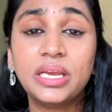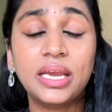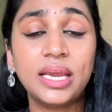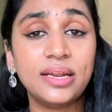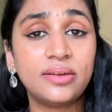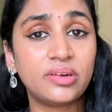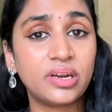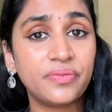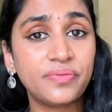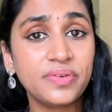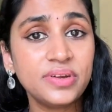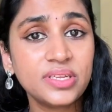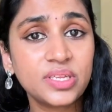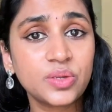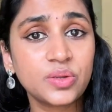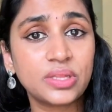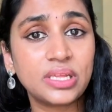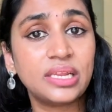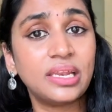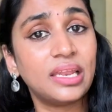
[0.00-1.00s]
It refers to
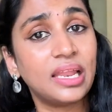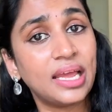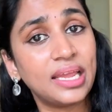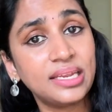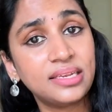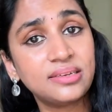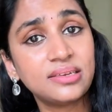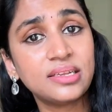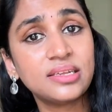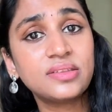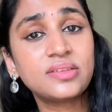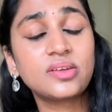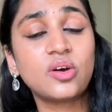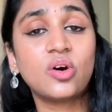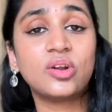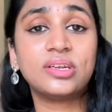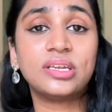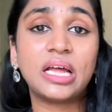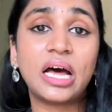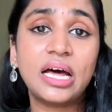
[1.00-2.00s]
the lightness or
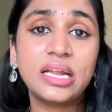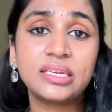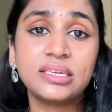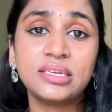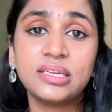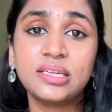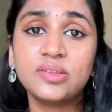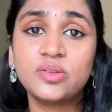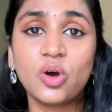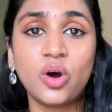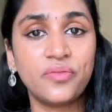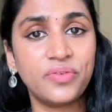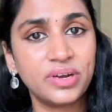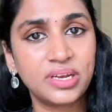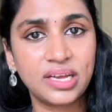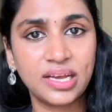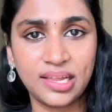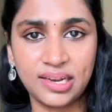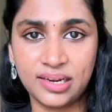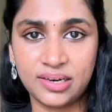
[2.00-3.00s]
darkness of a
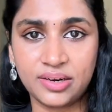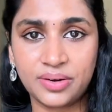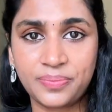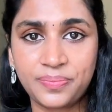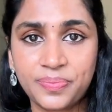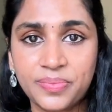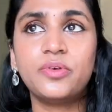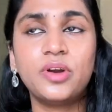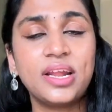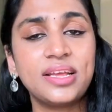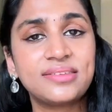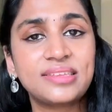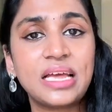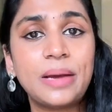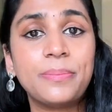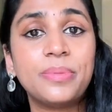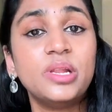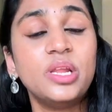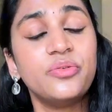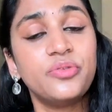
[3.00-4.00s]
color. For
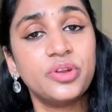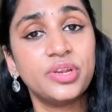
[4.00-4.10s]
example, if you